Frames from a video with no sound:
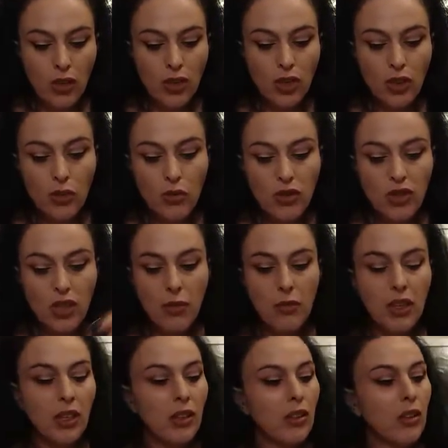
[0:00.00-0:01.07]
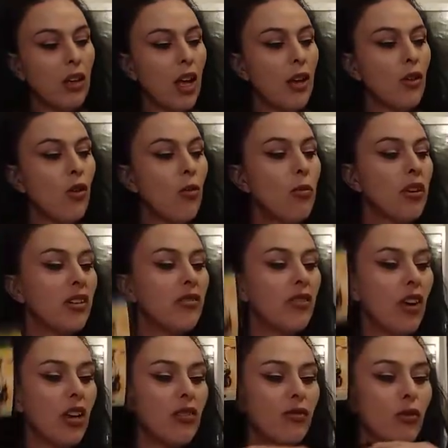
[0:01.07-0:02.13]
To do with something and not being
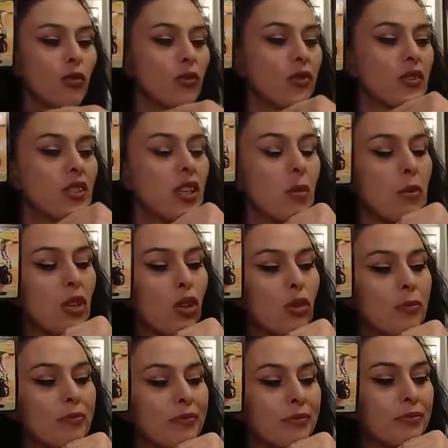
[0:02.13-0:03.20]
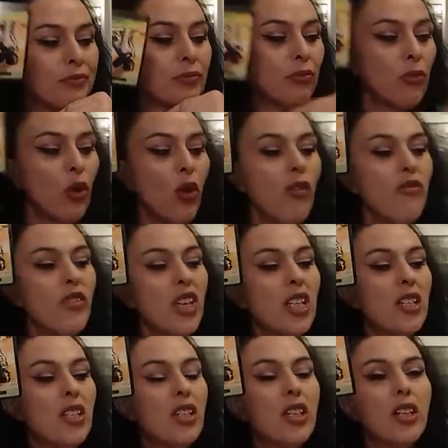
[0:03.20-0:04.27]
faithful to some of you, not
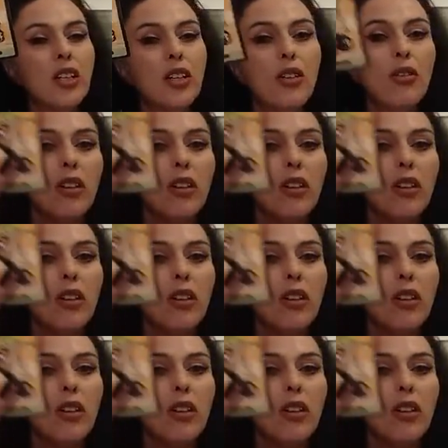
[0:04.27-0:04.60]
investing in it